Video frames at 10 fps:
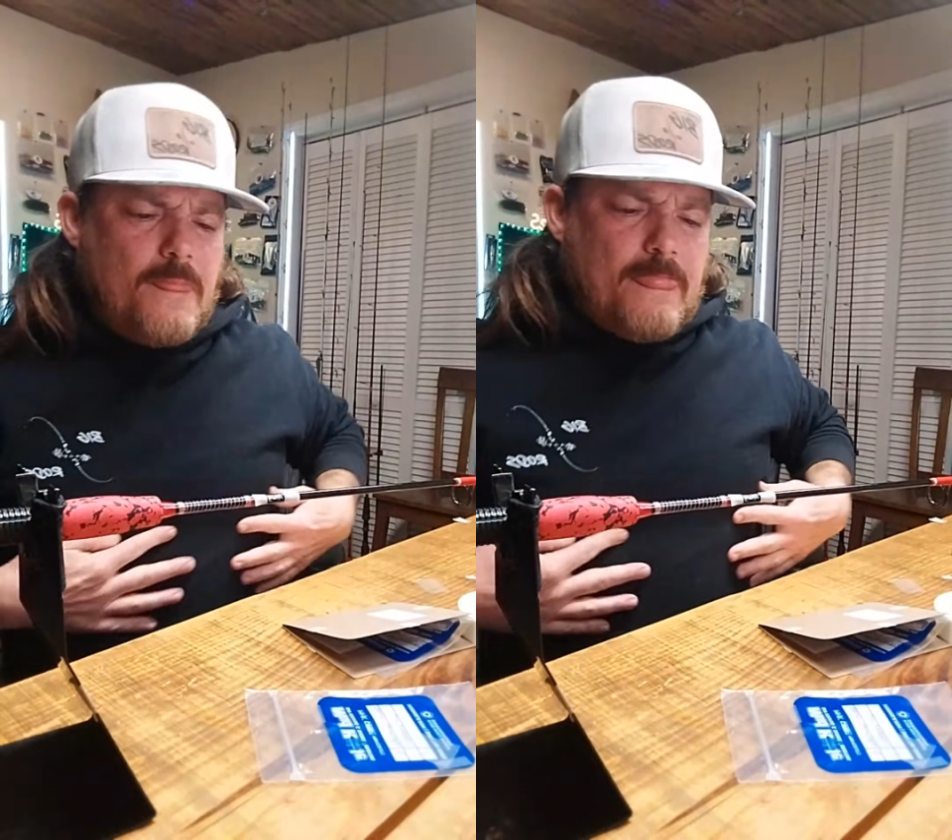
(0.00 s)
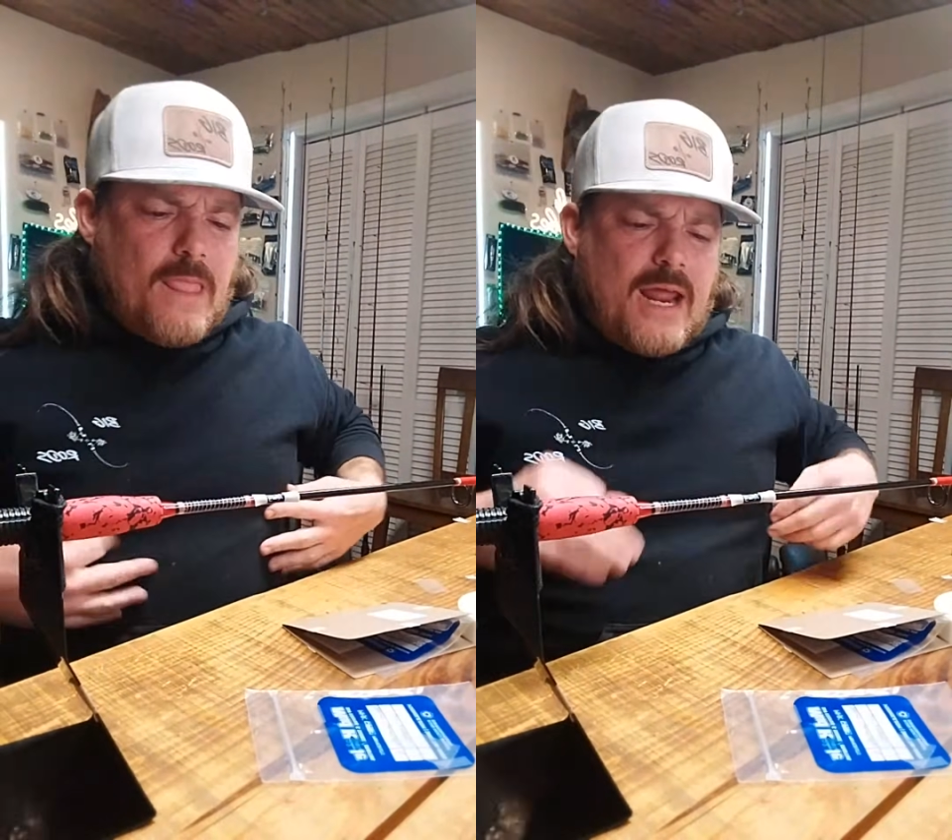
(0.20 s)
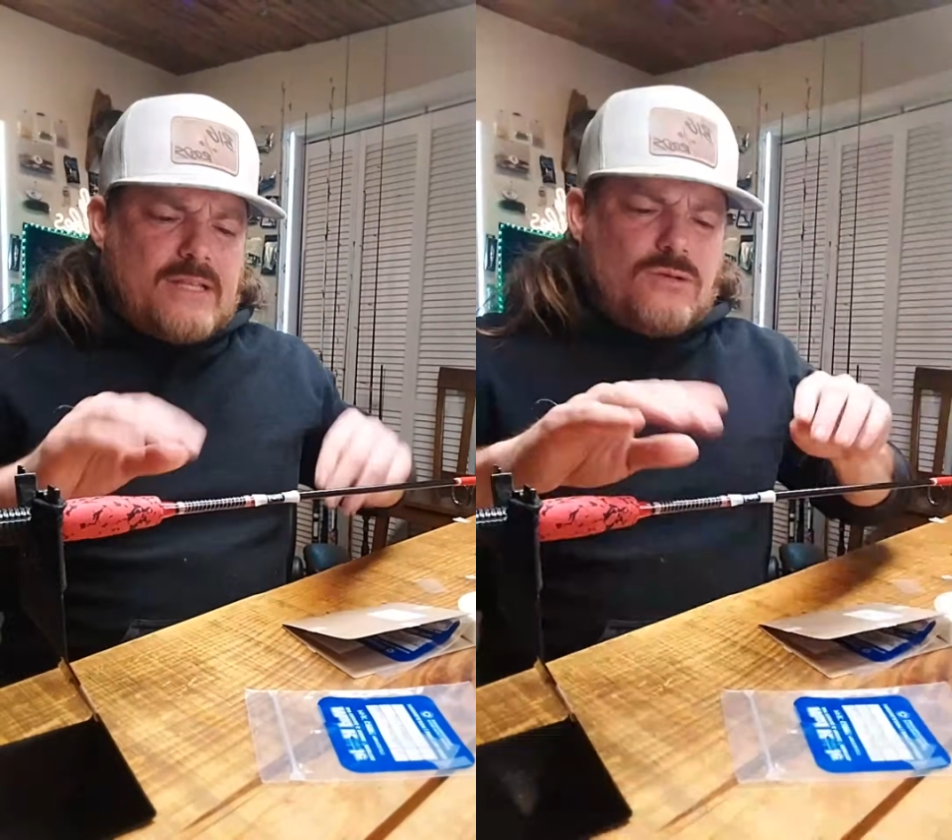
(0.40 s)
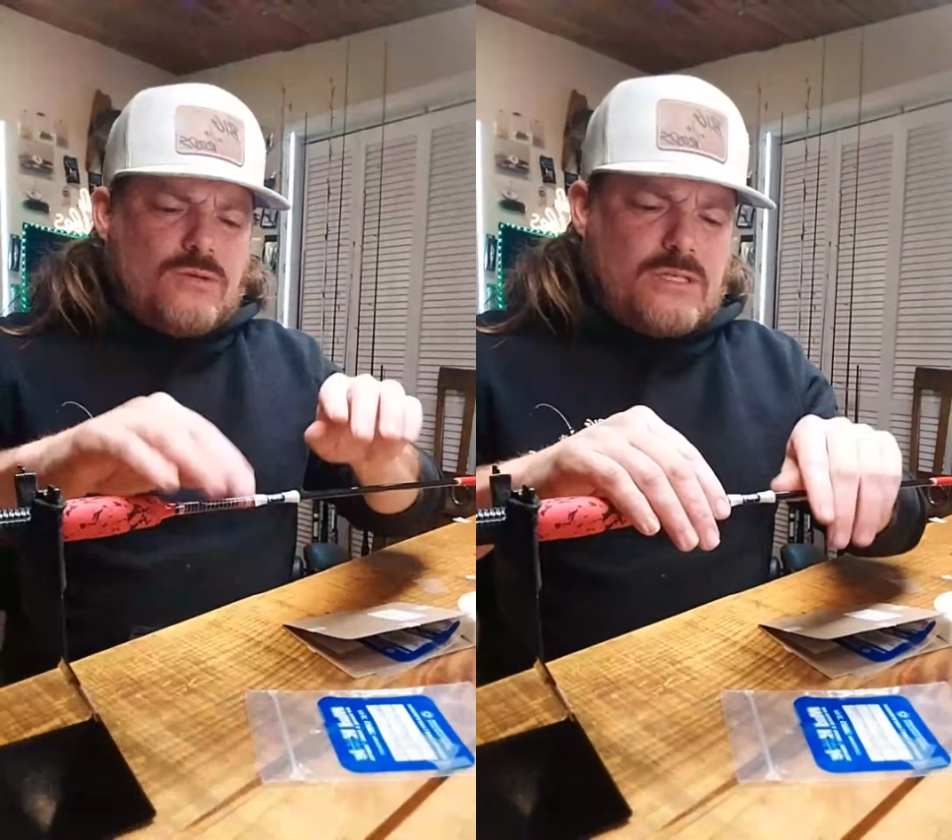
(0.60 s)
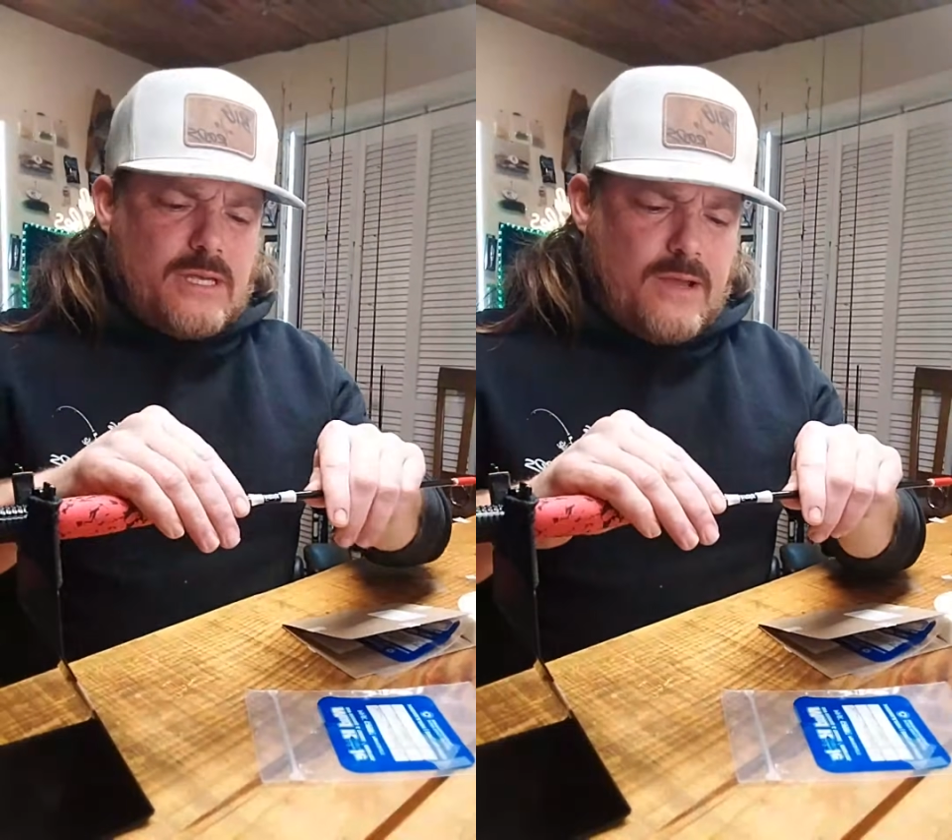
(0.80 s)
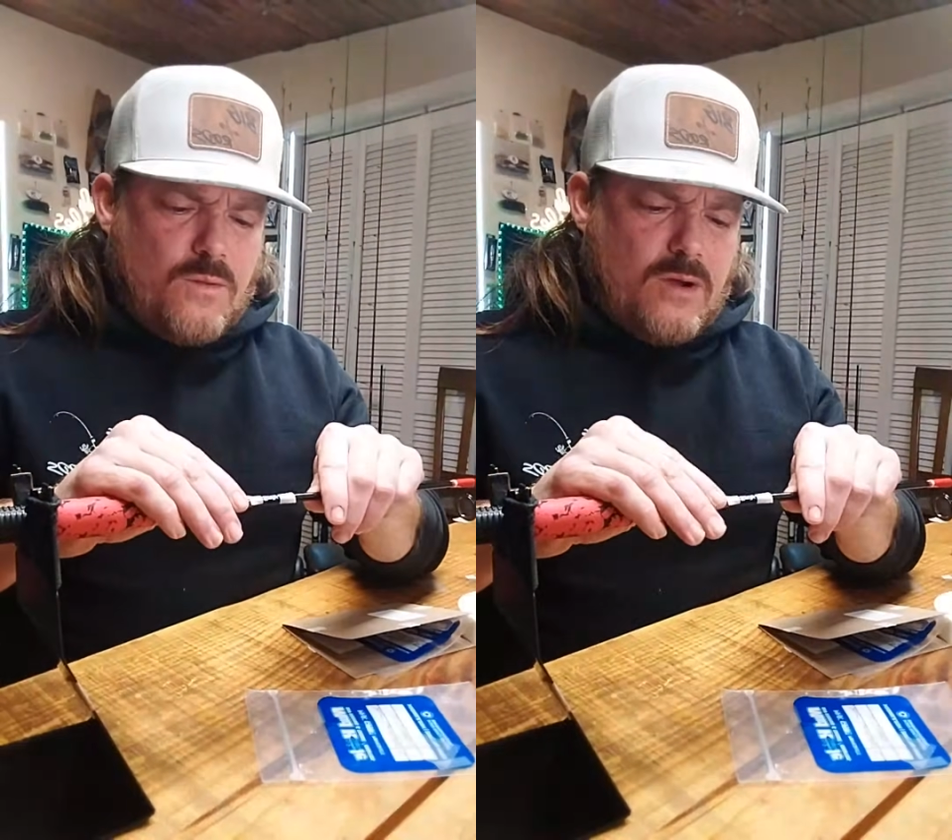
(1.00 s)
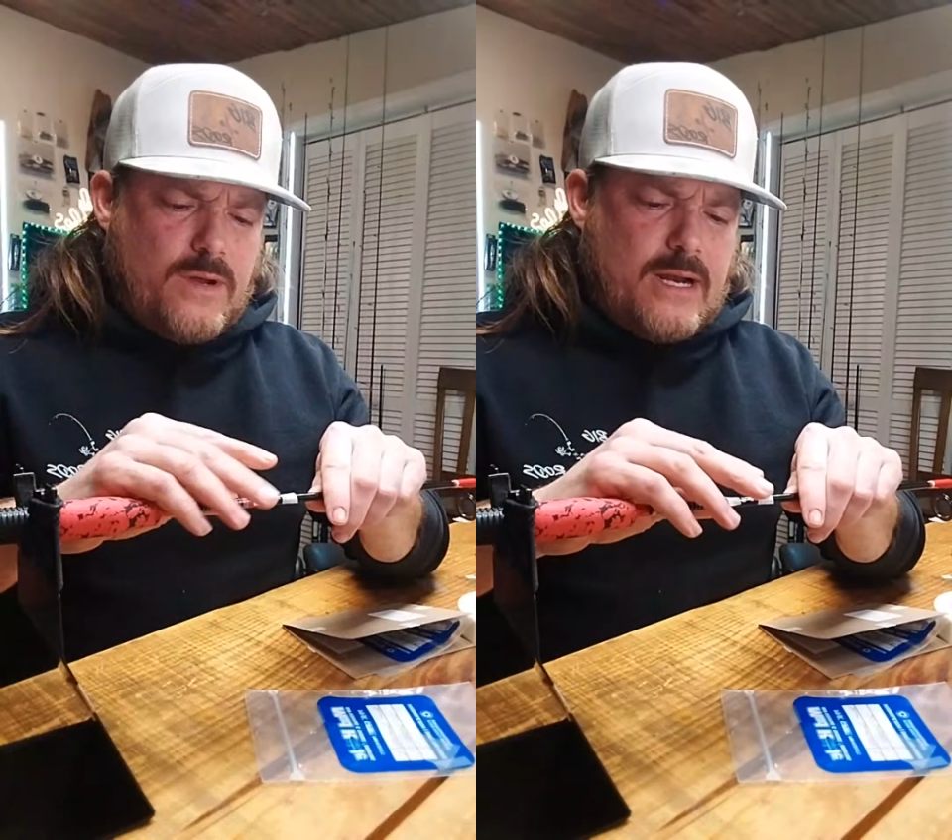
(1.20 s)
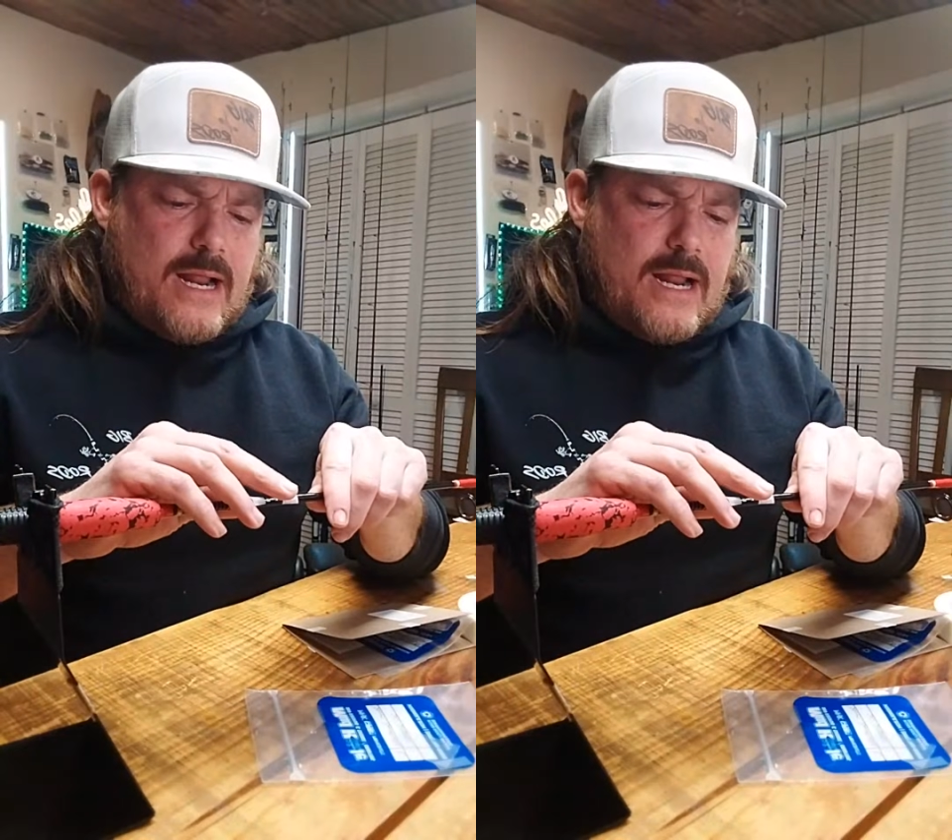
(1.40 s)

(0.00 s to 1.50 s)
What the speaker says: And I do it the same way with it.